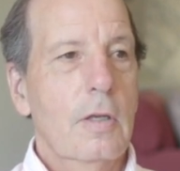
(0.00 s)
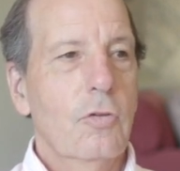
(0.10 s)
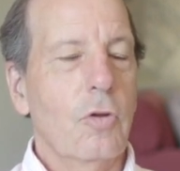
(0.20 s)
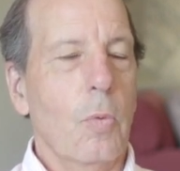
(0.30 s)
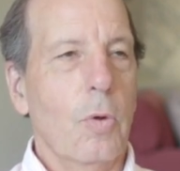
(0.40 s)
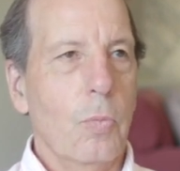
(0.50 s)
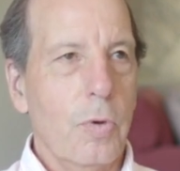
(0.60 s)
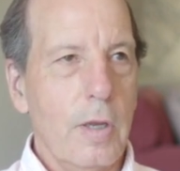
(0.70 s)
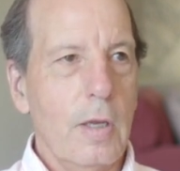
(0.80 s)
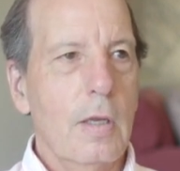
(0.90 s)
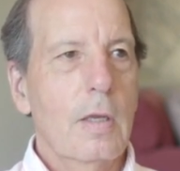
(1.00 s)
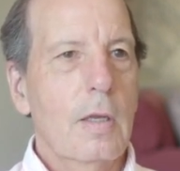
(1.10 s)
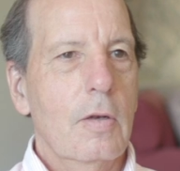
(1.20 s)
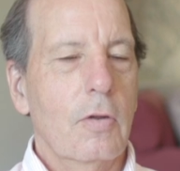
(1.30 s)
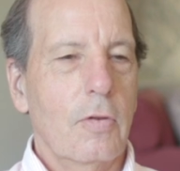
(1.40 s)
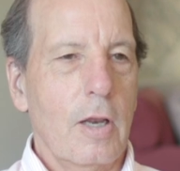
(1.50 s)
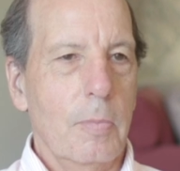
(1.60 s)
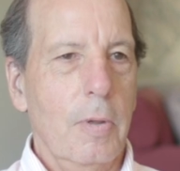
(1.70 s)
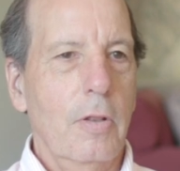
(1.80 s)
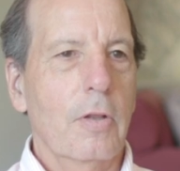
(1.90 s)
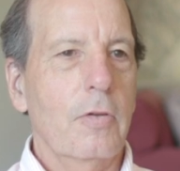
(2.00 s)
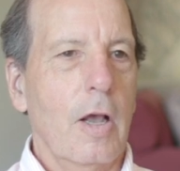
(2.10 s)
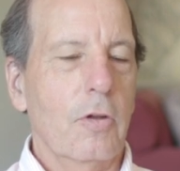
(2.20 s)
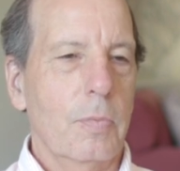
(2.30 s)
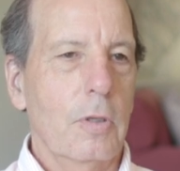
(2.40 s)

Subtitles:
So when we decided to build this house,